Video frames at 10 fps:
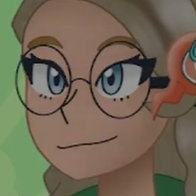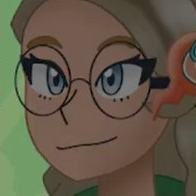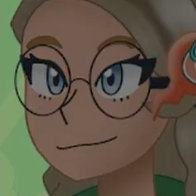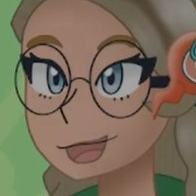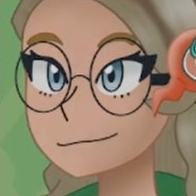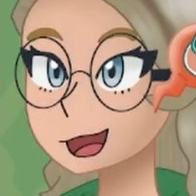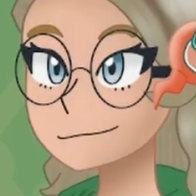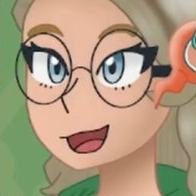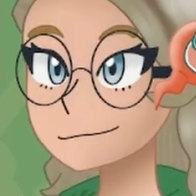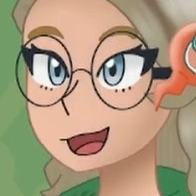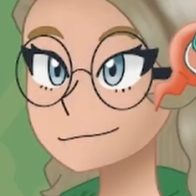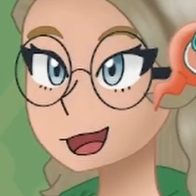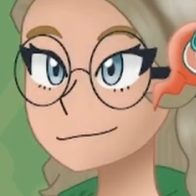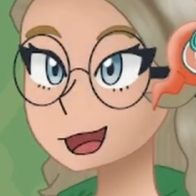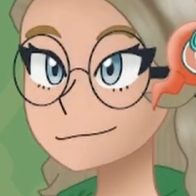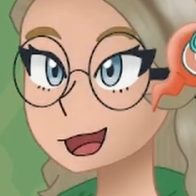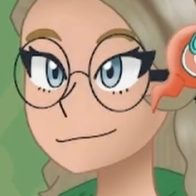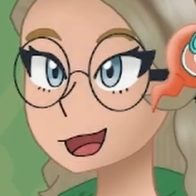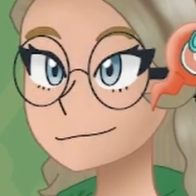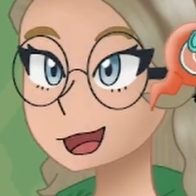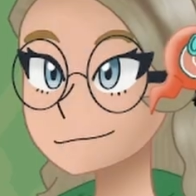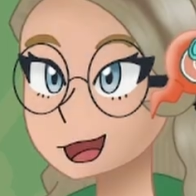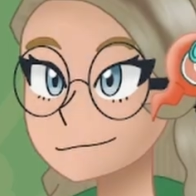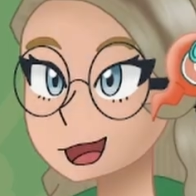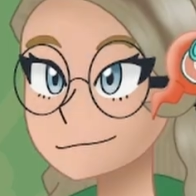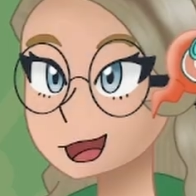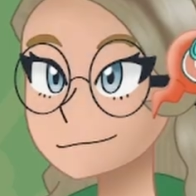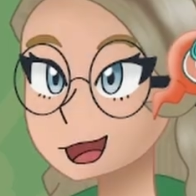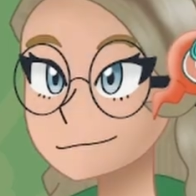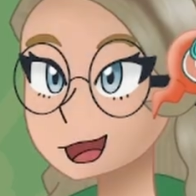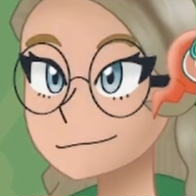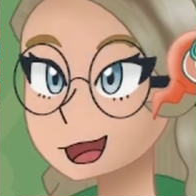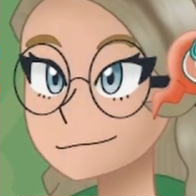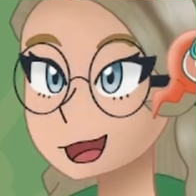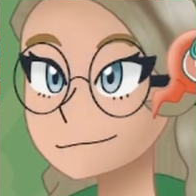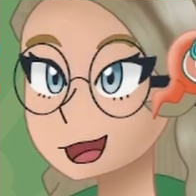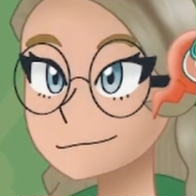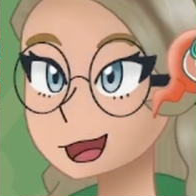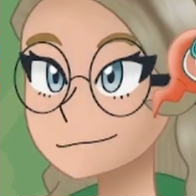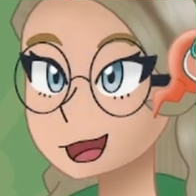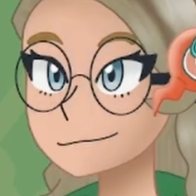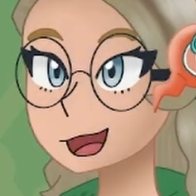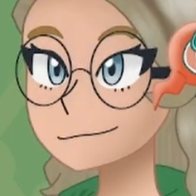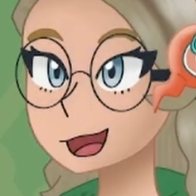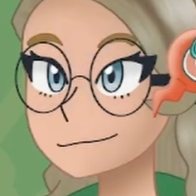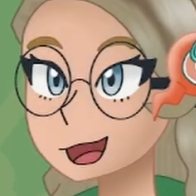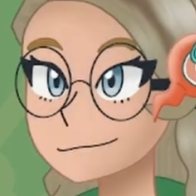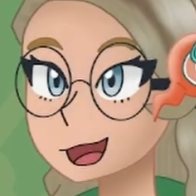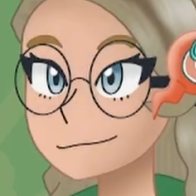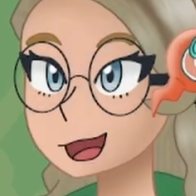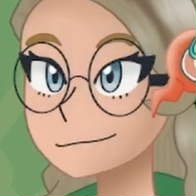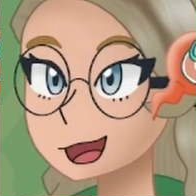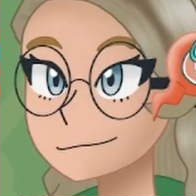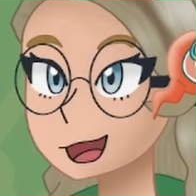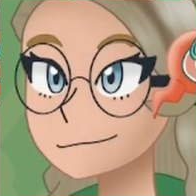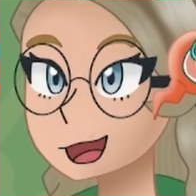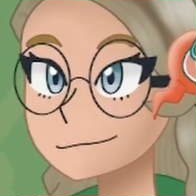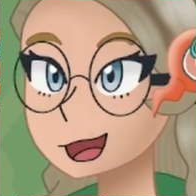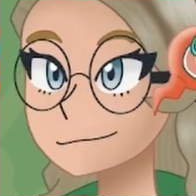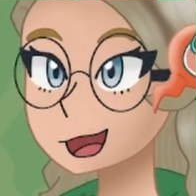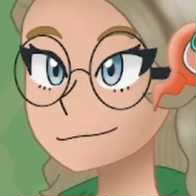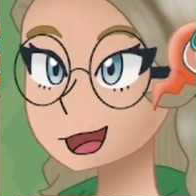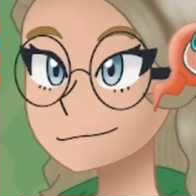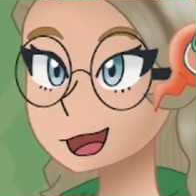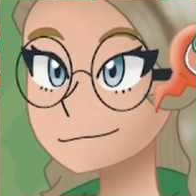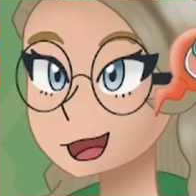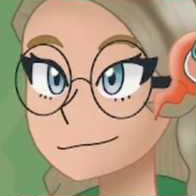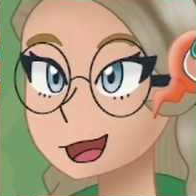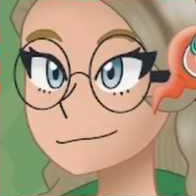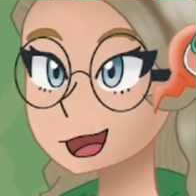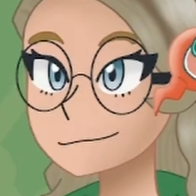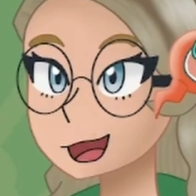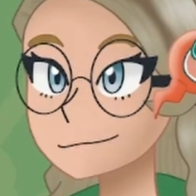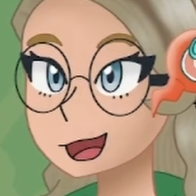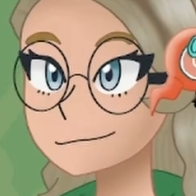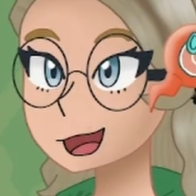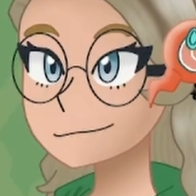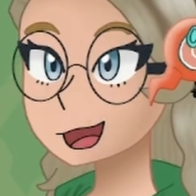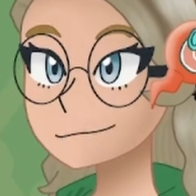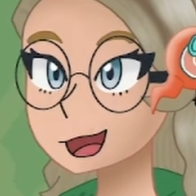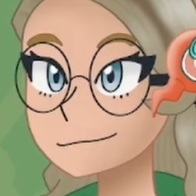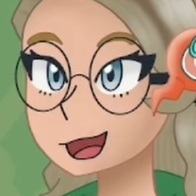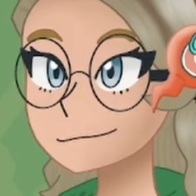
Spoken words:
and it is to just set up Tailwind and do whatever else it can with that Focus Sash. Unnerve is really helpful for preventing berries.